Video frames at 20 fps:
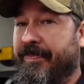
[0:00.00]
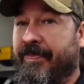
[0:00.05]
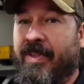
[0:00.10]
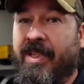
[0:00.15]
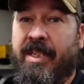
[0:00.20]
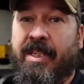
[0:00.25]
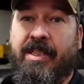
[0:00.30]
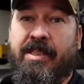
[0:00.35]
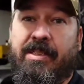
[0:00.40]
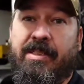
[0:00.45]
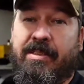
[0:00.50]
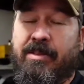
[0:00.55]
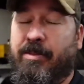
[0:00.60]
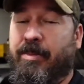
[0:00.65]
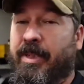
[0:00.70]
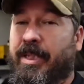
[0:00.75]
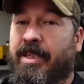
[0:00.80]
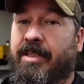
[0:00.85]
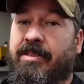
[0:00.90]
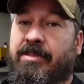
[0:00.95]
Hit the little
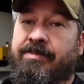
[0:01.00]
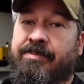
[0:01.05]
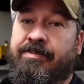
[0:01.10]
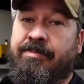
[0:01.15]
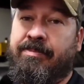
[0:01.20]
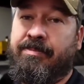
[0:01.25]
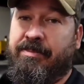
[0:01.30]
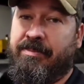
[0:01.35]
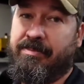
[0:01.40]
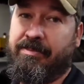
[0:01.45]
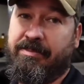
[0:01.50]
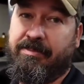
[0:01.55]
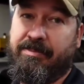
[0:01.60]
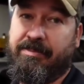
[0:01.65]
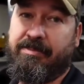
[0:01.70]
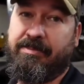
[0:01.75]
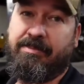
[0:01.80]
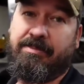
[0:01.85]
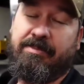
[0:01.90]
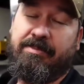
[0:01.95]
bell
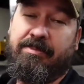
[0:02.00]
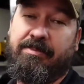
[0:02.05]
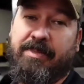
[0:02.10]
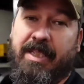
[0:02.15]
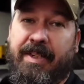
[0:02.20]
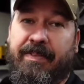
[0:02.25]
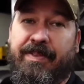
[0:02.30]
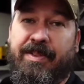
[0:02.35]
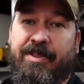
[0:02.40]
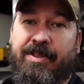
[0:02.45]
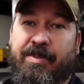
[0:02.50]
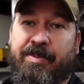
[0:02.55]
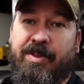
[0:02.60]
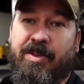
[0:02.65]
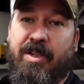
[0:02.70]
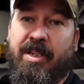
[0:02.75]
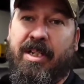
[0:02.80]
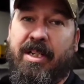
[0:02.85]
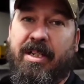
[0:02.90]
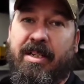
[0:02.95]
after you
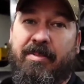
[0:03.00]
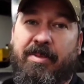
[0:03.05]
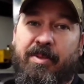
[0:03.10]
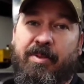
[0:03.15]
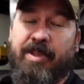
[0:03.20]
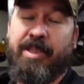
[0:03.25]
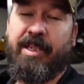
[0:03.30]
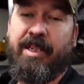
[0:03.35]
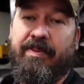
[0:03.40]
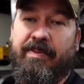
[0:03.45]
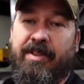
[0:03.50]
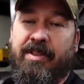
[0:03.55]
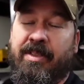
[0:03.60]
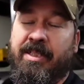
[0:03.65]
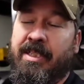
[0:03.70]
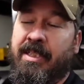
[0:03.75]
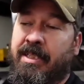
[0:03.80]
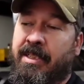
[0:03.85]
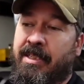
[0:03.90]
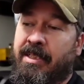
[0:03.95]
subscribe or whatever.
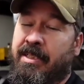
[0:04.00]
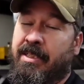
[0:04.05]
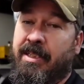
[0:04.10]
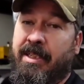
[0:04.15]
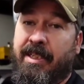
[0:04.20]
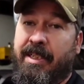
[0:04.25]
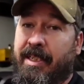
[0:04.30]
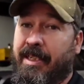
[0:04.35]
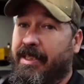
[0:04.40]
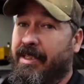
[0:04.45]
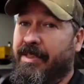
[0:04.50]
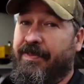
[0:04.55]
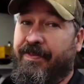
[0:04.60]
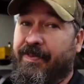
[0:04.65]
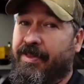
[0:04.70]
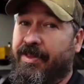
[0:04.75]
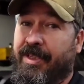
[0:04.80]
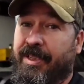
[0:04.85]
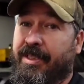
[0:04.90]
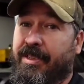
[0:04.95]
And again, it's
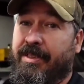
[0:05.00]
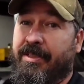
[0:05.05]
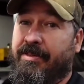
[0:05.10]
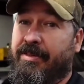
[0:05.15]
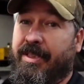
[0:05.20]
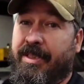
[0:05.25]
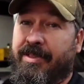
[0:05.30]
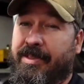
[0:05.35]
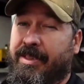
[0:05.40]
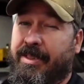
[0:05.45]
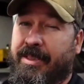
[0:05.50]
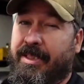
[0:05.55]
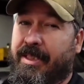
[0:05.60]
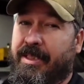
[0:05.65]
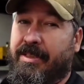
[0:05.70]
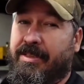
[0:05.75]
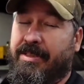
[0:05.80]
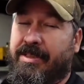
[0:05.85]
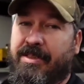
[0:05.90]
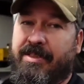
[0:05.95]
free. It don't cost anything.
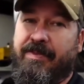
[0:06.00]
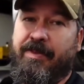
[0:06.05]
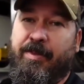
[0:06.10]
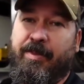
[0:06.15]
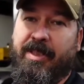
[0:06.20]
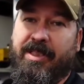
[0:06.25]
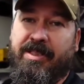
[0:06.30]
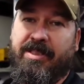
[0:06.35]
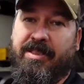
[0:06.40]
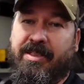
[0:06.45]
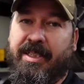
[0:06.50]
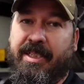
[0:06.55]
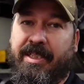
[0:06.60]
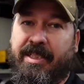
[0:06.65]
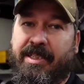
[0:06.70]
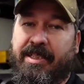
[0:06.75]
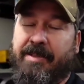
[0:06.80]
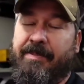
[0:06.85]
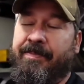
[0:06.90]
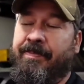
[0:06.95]
It's just a few minutes to set it
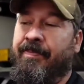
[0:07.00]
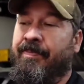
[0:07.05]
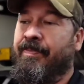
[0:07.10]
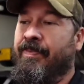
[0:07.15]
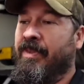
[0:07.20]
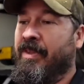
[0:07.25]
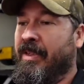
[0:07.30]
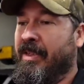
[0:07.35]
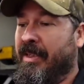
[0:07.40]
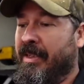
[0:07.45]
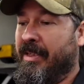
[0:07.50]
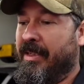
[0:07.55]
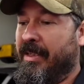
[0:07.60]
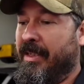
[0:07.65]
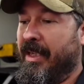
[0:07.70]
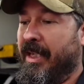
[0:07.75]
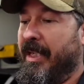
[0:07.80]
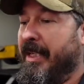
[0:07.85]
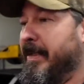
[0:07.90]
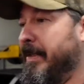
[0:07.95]
up.
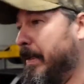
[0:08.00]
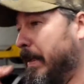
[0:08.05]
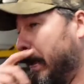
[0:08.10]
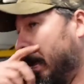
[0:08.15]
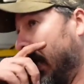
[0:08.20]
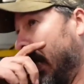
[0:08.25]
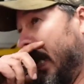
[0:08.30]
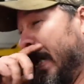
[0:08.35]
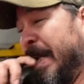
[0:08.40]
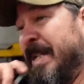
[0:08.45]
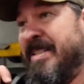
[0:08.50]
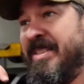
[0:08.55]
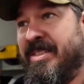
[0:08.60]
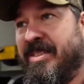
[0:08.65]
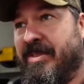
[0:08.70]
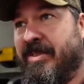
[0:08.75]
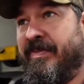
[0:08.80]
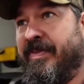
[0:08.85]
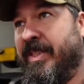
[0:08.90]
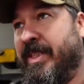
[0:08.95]
And
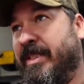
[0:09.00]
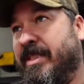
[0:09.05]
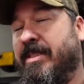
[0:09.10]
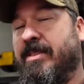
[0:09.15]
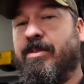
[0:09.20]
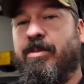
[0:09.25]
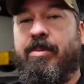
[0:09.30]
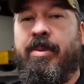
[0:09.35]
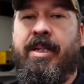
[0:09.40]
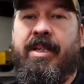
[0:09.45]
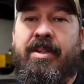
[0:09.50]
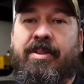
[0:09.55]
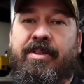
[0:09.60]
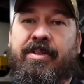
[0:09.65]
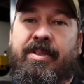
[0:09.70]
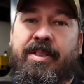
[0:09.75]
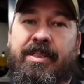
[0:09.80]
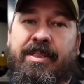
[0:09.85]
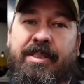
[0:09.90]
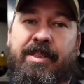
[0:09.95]
so if you hit the little bell, you'll
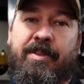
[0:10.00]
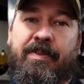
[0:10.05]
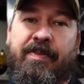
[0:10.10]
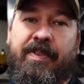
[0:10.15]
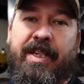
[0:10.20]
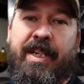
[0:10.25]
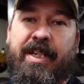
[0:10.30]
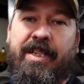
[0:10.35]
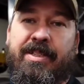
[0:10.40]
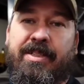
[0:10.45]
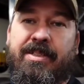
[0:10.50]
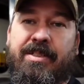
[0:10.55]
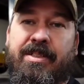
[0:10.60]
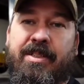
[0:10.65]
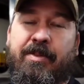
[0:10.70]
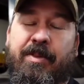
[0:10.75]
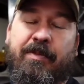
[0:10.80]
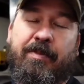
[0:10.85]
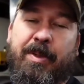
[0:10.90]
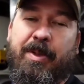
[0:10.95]
get the notifications
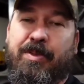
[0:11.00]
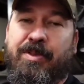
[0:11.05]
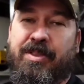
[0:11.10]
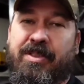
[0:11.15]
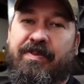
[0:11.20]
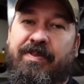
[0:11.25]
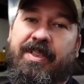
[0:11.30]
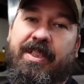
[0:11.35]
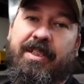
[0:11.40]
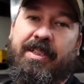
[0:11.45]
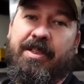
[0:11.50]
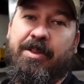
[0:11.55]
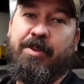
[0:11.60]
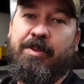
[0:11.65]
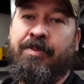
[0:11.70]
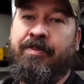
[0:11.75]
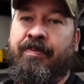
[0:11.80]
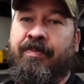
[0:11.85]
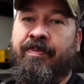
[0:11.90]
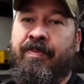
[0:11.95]
that we've posted a video,
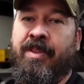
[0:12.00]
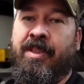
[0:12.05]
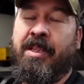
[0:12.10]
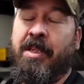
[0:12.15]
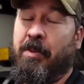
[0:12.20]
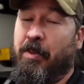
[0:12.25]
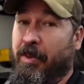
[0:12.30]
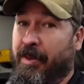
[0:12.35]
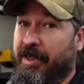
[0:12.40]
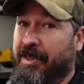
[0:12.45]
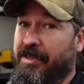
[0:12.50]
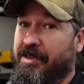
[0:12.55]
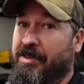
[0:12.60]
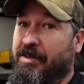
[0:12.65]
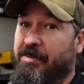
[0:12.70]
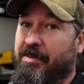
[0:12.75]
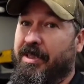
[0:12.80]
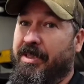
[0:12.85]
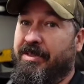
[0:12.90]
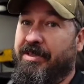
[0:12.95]
and we're getting
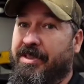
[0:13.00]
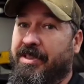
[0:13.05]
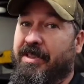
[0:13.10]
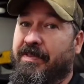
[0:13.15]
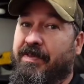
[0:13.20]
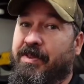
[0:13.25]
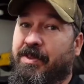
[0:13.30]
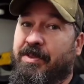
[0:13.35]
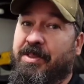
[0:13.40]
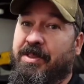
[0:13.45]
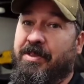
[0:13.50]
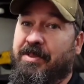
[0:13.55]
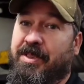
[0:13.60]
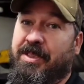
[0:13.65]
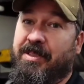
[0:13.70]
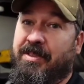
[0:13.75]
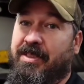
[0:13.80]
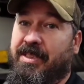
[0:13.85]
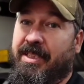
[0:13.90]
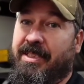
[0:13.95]
some better stuff going on
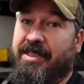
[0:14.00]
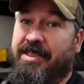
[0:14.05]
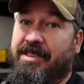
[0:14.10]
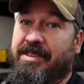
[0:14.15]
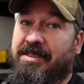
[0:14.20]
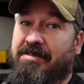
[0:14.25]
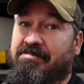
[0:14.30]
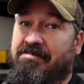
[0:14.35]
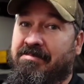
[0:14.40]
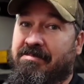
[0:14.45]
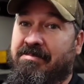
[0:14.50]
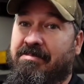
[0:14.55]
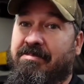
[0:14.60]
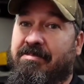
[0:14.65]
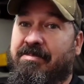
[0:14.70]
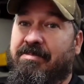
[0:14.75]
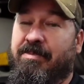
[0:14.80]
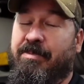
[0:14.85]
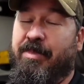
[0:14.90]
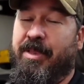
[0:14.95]
here. It's actually a
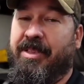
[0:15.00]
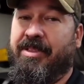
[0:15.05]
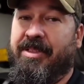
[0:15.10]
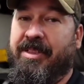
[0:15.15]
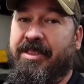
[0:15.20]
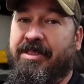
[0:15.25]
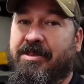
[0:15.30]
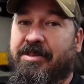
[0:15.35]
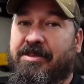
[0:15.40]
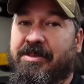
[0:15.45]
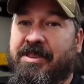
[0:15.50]
bigger deal.